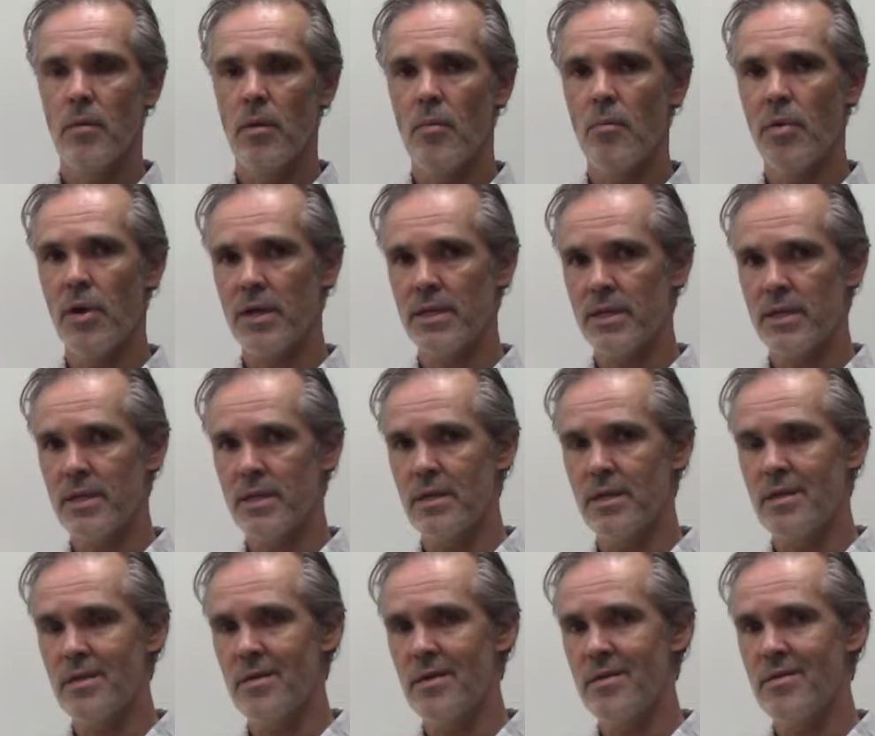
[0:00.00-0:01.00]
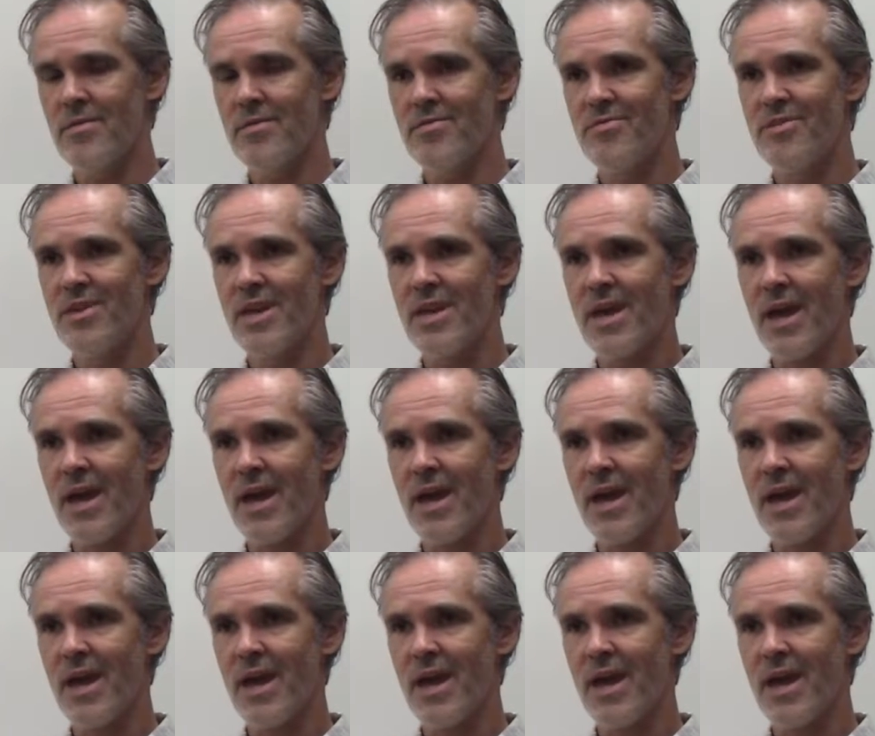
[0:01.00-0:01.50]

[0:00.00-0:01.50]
but they